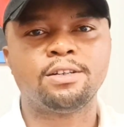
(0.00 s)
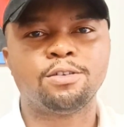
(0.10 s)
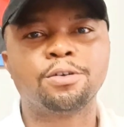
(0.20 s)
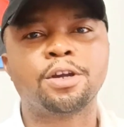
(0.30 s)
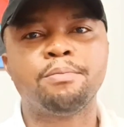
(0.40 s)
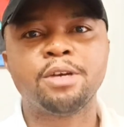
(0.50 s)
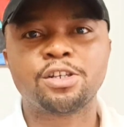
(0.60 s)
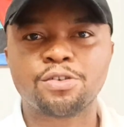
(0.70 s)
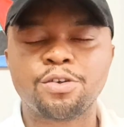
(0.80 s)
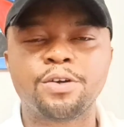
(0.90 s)
Okay, make
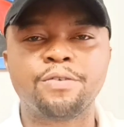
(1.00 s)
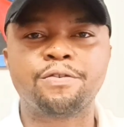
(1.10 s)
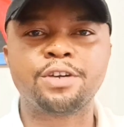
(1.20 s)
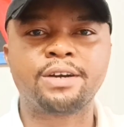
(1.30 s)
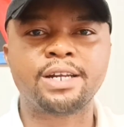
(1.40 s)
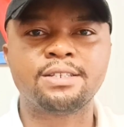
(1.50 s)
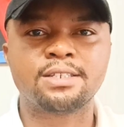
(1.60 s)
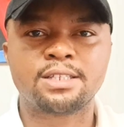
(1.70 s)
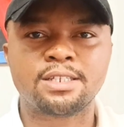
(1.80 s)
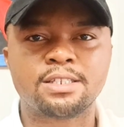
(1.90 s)
sure your referee writes these
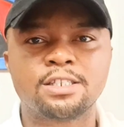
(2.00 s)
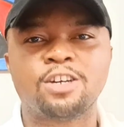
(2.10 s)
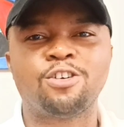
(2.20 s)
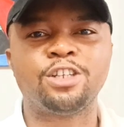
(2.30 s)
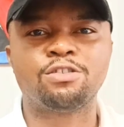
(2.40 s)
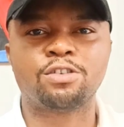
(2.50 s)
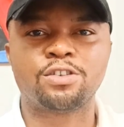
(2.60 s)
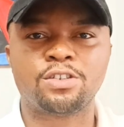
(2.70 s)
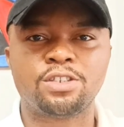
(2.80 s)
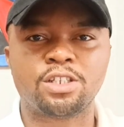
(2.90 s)
things on the
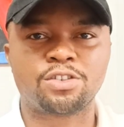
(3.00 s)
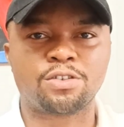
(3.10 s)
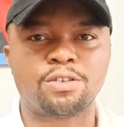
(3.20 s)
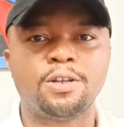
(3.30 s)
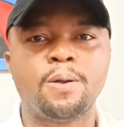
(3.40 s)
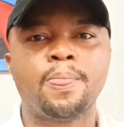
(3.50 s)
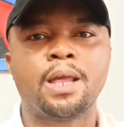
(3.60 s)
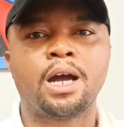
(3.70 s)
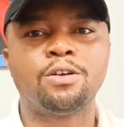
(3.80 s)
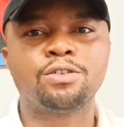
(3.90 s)
introduction section.
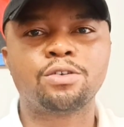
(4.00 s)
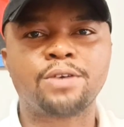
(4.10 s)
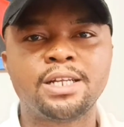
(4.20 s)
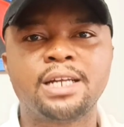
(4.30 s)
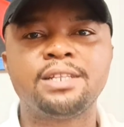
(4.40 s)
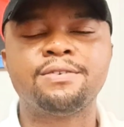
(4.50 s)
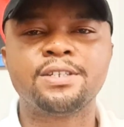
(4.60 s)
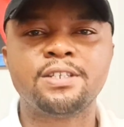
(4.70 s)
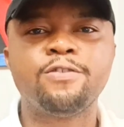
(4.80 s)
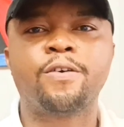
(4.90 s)
And also write that the
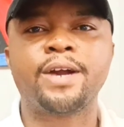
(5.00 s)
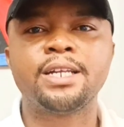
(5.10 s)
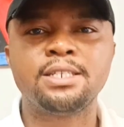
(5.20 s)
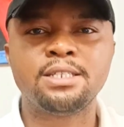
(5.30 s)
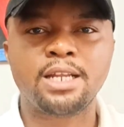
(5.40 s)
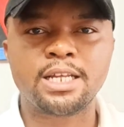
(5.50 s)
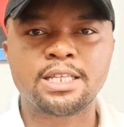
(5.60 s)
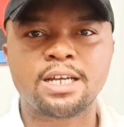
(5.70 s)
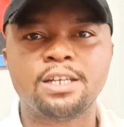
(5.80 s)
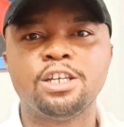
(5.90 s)
reason for writing the
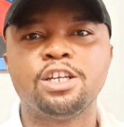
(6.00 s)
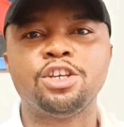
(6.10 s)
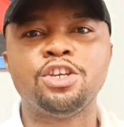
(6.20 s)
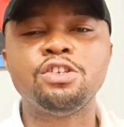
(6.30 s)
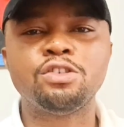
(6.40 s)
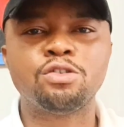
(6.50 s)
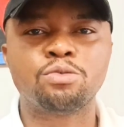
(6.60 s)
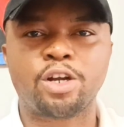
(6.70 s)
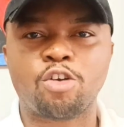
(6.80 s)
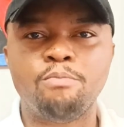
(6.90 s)
letter is to
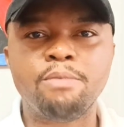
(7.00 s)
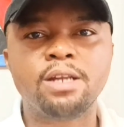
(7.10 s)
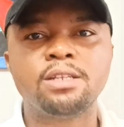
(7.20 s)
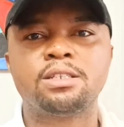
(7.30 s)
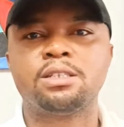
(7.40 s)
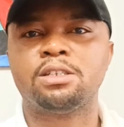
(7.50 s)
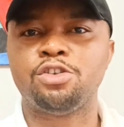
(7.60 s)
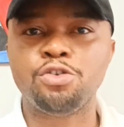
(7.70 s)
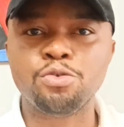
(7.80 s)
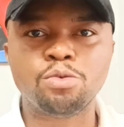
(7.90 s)
recommend
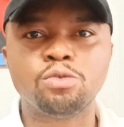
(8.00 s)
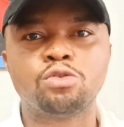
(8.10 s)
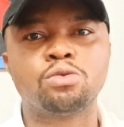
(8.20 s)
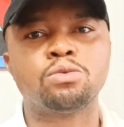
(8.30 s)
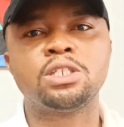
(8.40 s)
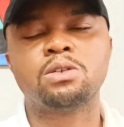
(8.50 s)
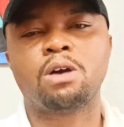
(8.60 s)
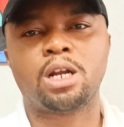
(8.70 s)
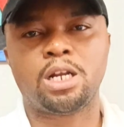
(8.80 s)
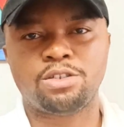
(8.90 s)
you to this
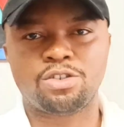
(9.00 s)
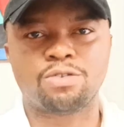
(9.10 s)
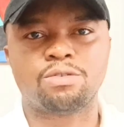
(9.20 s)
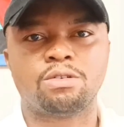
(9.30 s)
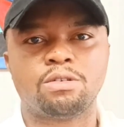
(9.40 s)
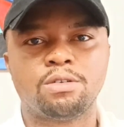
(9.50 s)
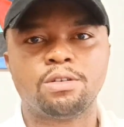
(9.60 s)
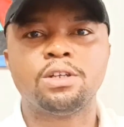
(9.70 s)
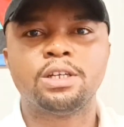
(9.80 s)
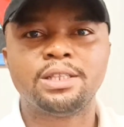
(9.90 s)
organization.
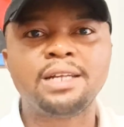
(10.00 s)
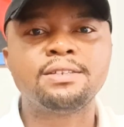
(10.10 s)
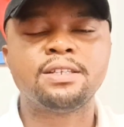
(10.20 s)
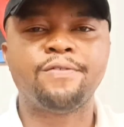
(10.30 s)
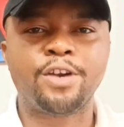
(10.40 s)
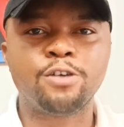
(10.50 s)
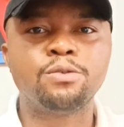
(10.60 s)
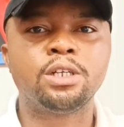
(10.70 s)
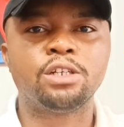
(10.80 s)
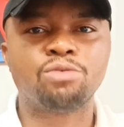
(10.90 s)
That is a very good
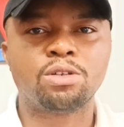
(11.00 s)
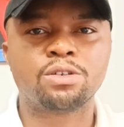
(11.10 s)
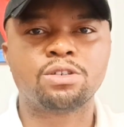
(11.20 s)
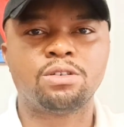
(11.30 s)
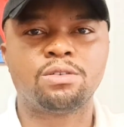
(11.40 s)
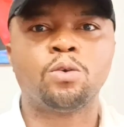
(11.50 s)
introduction.